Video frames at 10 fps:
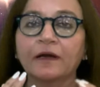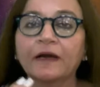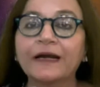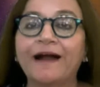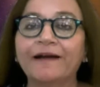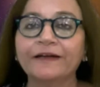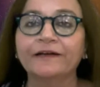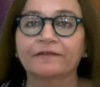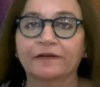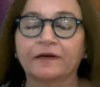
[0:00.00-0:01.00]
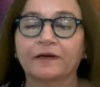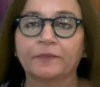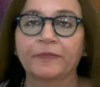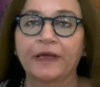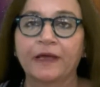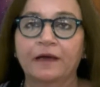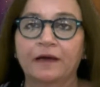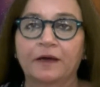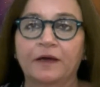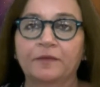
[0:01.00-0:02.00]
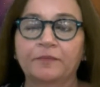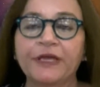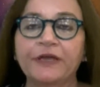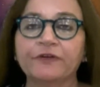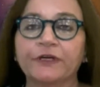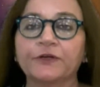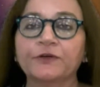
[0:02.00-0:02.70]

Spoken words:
guarded behavior.